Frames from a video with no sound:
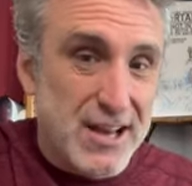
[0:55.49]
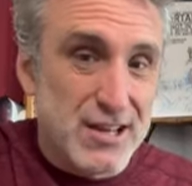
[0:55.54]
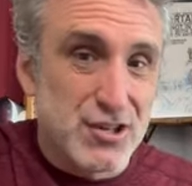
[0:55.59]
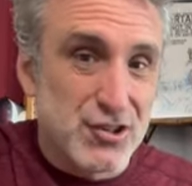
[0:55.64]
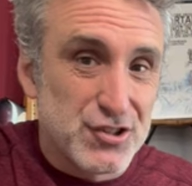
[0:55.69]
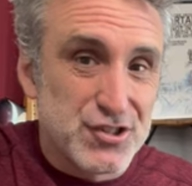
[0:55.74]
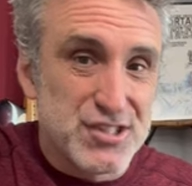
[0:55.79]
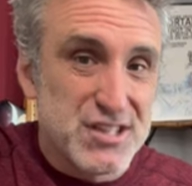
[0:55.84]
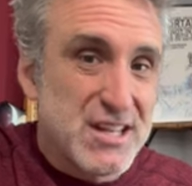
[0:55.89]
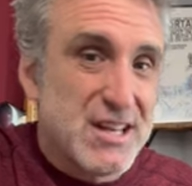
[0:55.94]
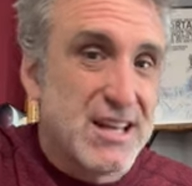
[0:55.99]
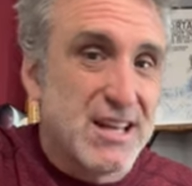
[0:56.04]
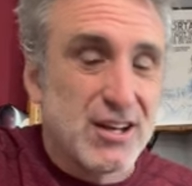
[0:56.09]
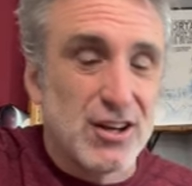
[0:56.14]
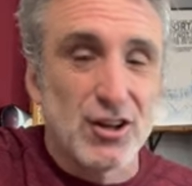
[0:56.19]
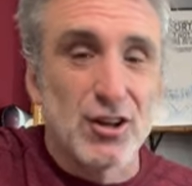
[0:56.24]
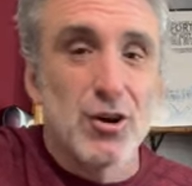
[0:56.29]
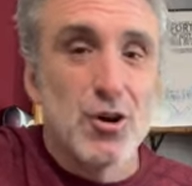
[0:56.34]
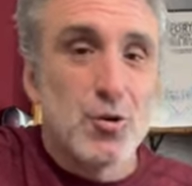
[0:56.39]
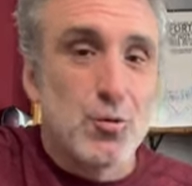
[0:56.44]
You'll see.
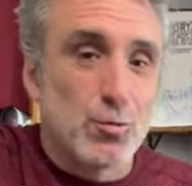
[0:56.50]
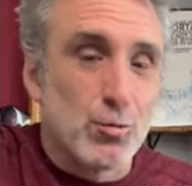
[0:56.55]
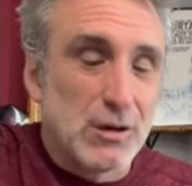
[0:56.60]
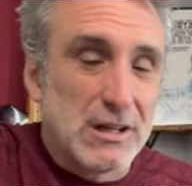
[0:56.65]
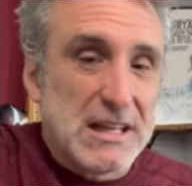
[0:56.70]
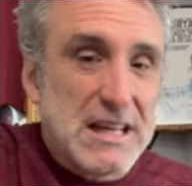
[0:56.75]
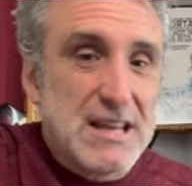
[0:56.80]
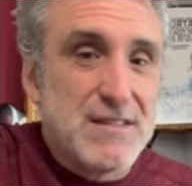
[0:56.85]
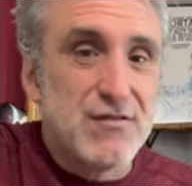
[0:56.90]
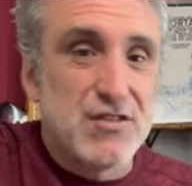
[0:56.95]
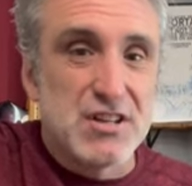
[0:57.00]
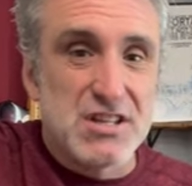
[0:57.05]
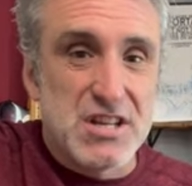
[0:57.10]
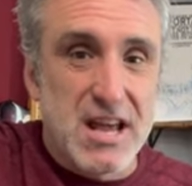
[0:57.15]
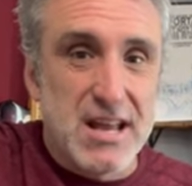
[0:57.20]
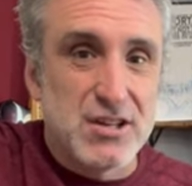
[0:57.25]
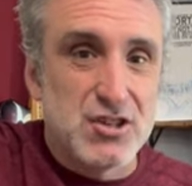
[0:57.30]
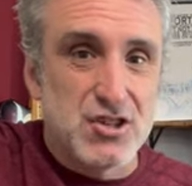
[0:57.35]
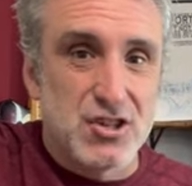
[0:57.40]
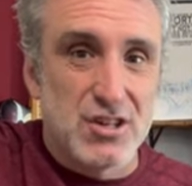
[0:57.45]
It'll relieve the
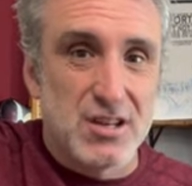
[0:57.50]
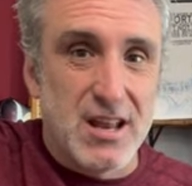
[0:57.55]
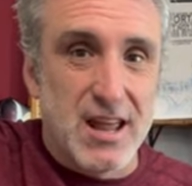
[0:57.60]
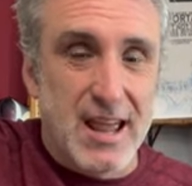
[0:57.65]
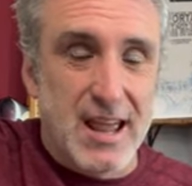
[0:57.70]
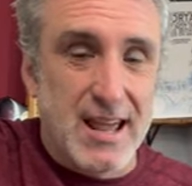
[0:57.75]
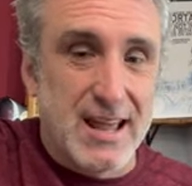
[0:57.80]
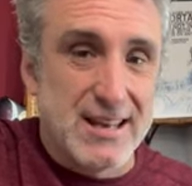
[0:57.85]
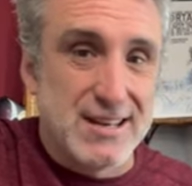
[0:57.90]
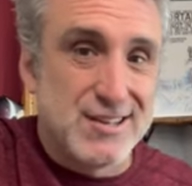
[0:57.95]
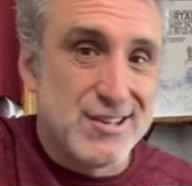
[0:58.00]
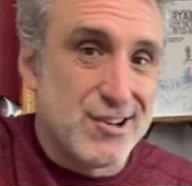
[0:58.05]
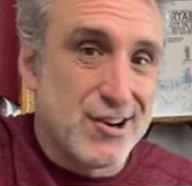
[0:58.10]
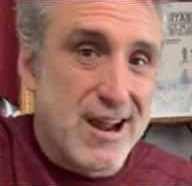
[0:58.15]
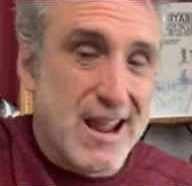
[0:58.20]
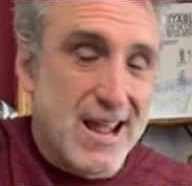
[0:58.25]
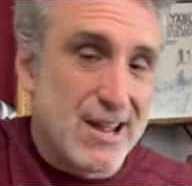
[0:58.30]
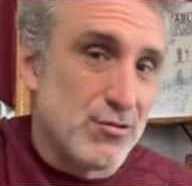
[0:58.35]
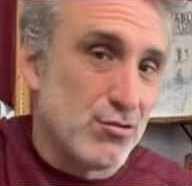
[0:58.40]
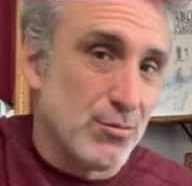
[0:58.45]
tension and your
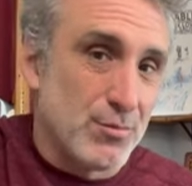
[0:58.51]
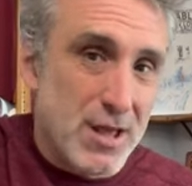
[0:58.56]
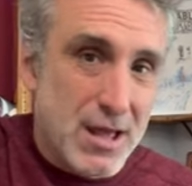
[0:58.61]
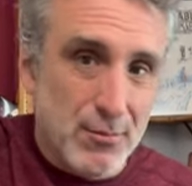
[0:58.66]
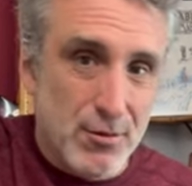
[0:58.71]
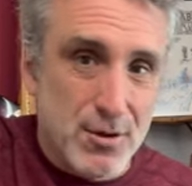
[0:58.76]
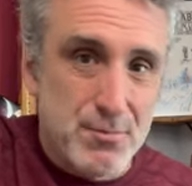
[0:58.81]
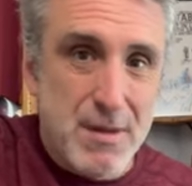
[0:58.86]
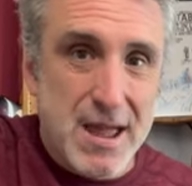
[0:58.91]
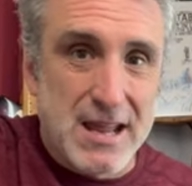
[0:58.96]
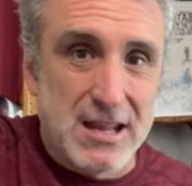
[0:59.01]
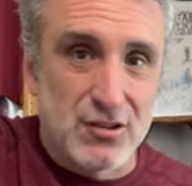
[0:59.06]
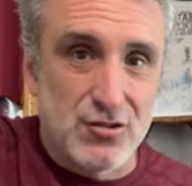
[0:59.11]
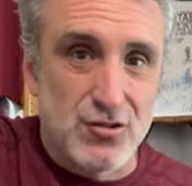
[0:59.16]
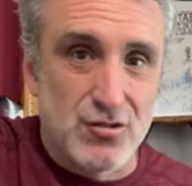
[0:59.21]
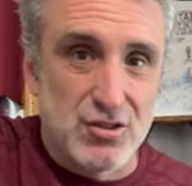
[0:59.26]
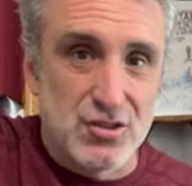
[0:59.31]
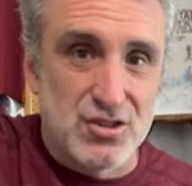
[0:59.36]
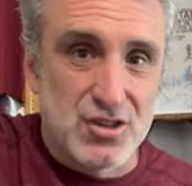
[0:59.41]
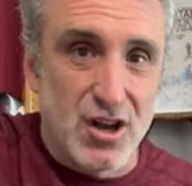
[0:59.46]
hand will be able to make it through
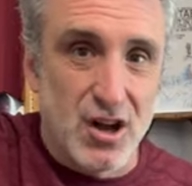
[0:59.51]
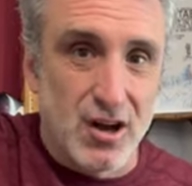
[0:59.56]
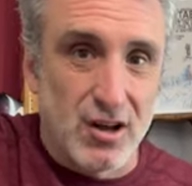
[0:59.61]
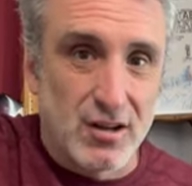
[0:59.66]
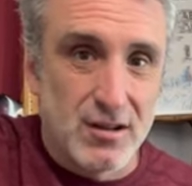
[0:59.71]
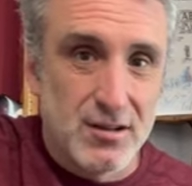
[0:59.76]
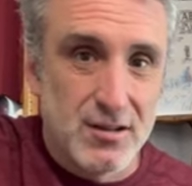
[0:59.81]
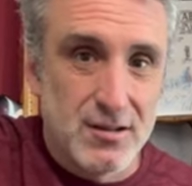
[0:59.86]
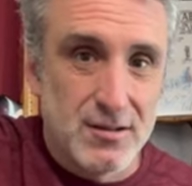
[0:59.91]
the song.